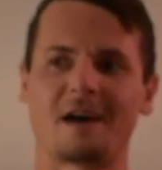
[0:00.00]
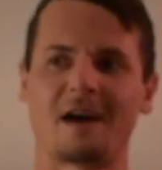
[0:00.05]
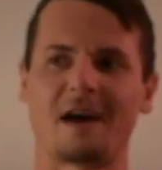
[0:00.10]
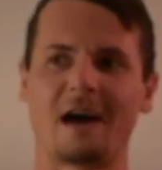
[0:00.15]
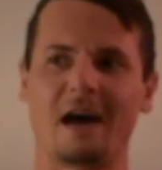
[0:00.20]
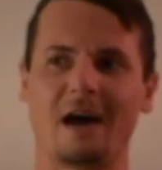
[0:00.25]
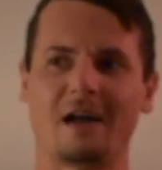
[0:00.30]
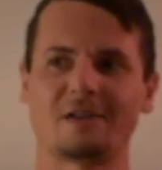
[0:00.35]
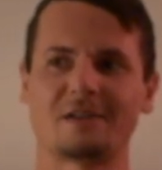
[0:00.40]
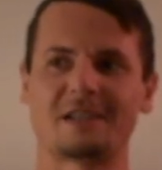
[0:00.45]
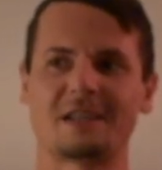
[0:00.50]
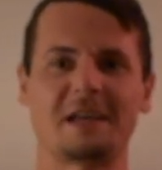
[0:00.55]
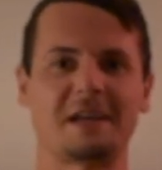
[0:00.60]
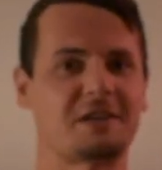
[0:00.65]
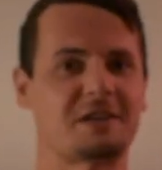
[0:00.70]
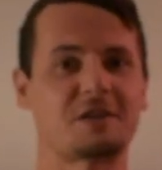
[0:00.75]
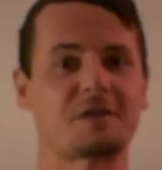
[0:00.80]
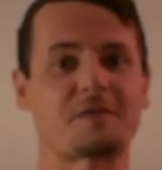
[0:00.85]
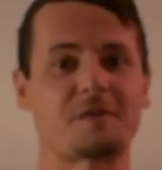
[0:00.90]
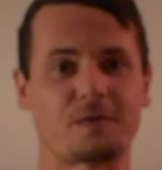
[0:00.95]
I'll get
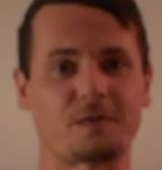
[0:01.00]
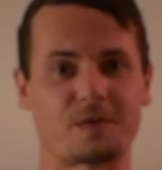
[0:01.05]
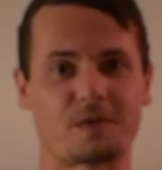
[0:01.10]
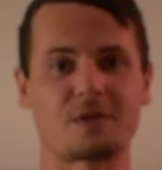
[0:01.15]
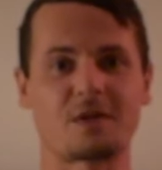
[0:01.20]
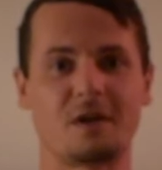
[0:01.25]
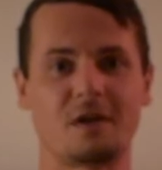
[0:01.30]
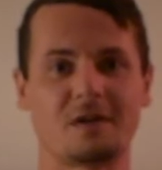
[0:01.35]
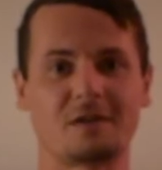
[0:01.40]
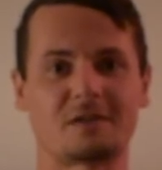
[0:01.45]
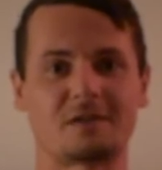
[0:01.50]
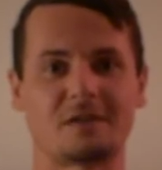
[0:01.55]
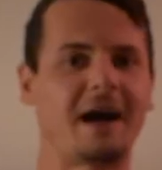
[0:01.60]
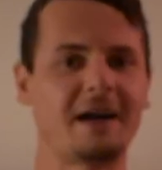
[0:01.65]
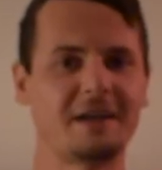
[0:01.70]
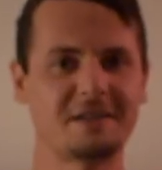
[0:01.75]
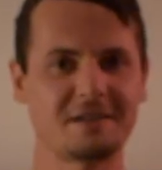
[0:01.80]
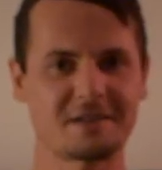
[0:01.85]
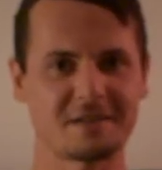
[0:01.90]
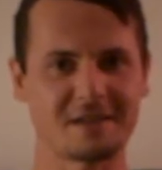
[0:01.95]
a different result.
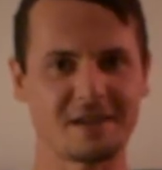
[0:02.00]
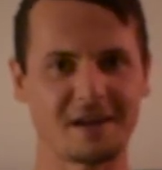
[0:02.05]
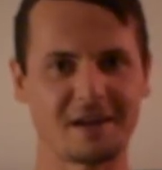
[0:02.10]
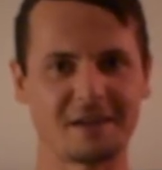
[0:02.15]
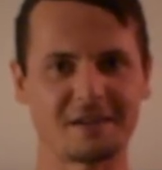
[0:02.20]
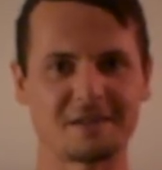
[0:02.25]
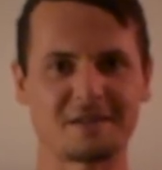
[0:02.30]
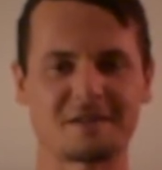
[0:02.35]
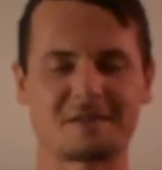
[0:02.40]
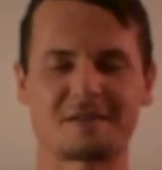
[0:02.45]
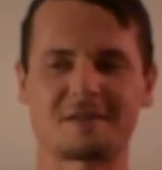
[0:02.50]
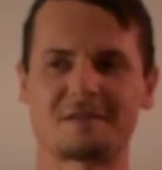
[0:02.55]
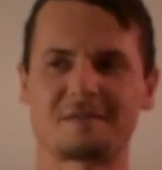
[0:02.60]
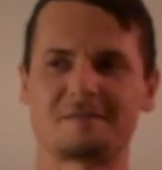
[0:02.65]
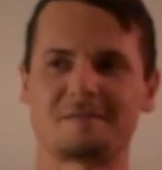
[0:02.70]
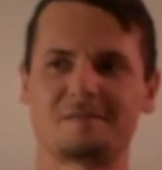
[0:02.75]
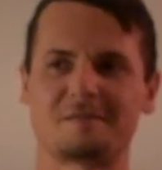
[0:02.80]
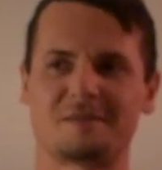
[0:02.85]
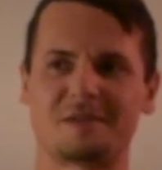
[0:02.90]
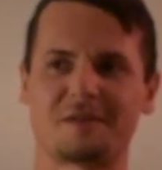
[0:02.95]
Einstein's
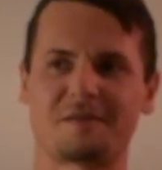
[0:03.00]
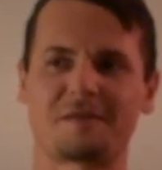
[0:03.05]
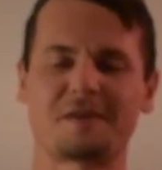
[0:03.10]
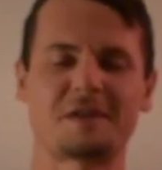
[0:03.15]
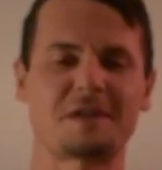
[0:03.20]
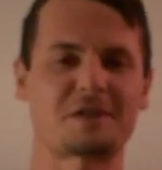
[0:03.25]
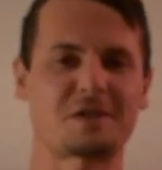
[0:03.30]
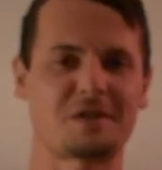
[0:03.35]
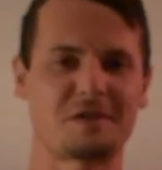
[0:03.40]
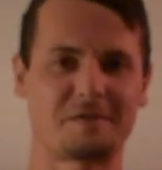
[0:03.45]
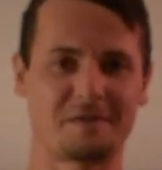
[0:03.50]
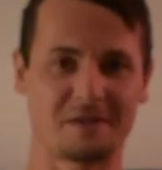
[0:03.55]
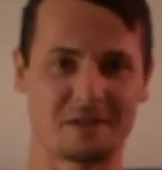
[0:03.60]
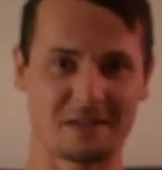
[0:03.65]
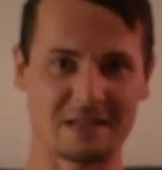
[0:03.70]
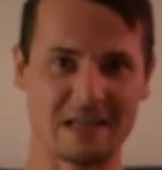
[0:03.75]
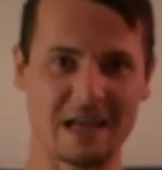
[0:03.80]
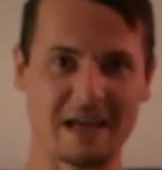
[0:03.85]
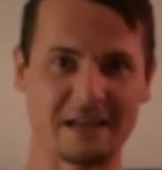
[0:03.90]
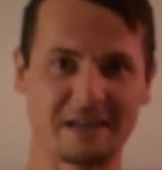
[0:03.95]
definition of
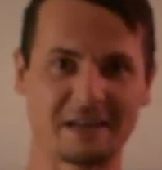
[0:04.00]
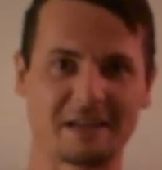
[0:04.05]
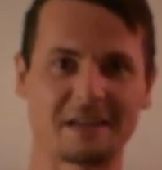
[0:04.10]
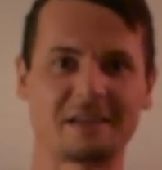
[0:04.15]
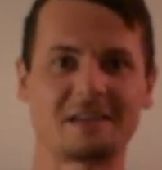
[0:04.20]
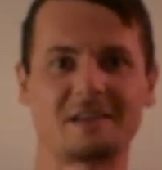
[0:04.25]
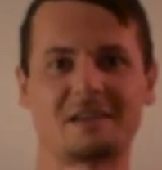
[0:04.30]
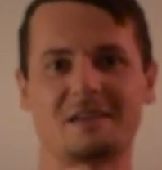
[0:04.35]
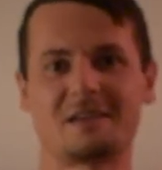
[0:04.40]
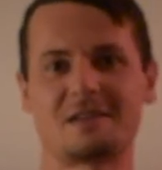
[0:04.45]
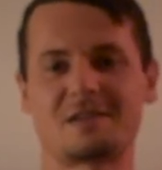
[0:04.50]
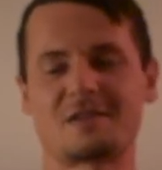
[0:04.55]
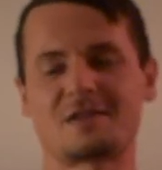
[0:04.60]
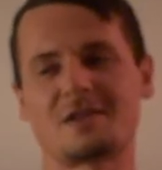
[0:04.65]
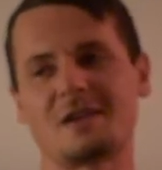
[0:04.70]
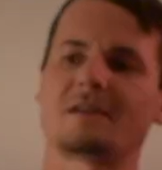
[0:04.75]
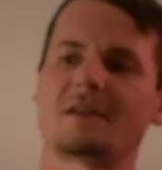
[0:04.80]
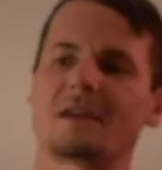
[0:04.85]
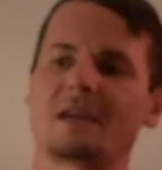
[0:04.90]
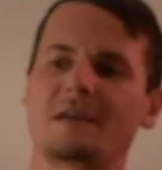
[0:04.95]
insanity
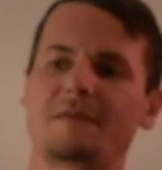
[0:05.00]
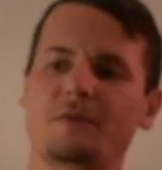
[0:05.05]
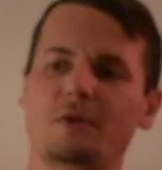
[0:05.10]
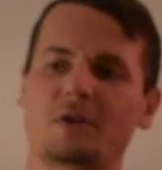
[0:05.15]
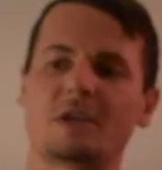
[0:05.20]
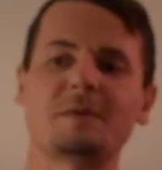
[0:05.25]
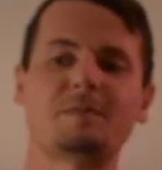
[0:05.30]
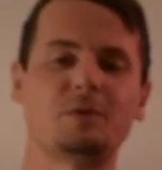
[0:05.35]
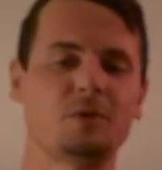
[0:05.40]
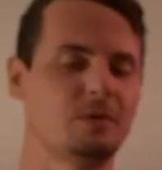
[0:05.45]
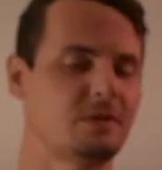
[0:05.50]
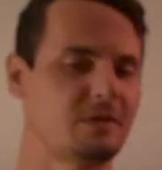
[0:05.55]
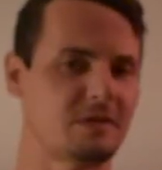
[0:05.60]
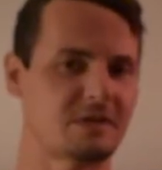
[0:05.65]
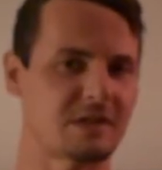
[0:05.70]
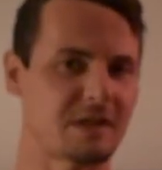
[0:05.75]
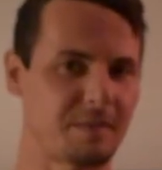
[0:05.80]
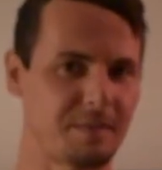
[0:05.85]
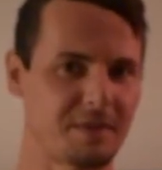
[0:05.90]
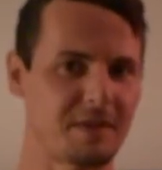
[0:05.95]
is, if you keep doing the
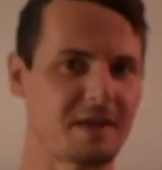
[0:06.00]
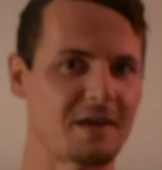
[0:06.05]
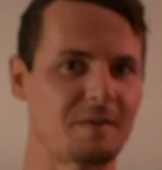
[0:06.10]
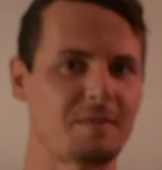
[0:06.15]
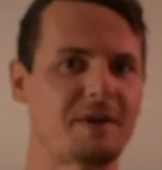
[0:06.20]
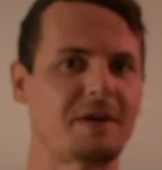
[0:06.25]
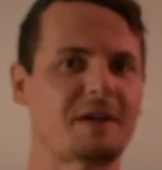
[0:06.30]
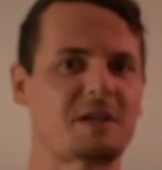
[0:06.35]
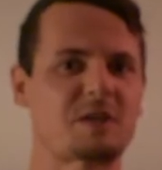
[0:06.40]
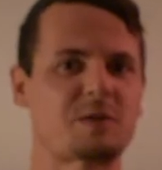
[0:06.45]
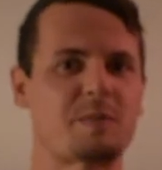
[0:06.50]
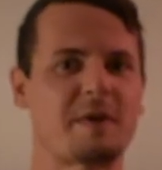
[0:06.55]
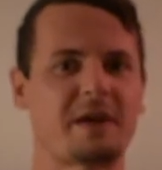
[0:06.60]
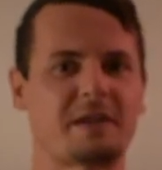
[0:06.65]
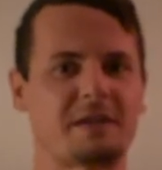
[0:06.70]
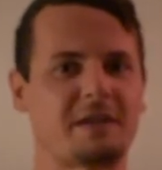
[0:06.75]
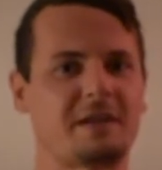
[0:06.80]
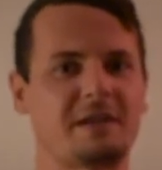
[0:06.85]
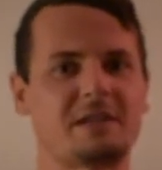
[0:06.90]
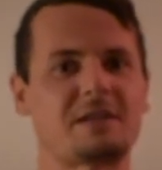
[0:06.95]
same thing but
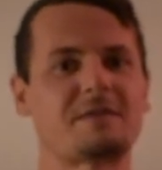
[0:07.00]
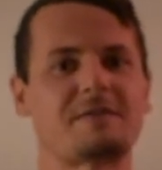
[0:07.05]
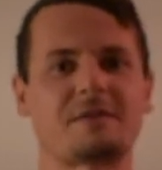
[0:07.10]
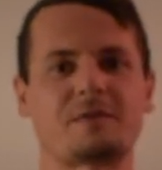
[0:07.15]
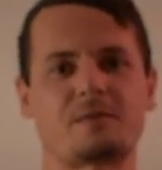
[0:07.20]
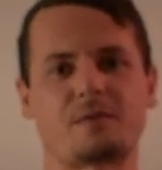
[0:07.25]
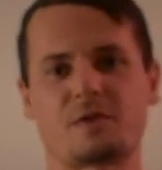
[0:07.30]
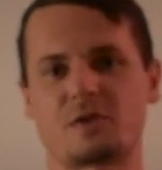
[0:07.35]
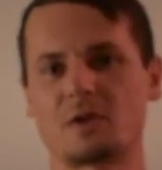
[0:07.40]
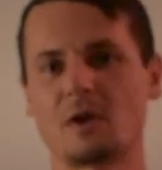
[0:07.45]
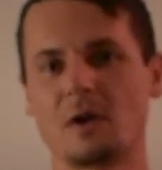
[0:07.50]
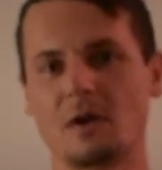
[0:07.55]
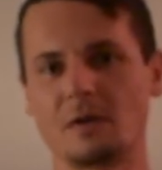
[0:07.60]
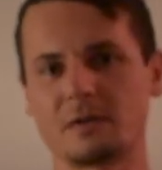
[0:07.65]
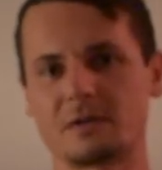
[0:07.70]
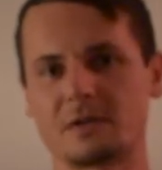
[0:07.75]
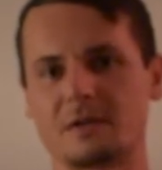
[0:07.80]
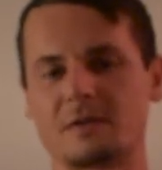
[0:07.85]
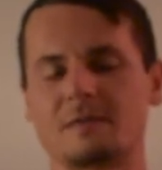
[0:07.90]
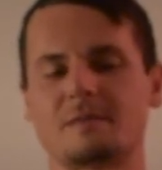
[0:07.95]
expecting a different
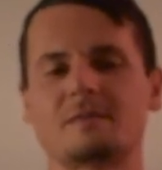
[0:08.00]
result,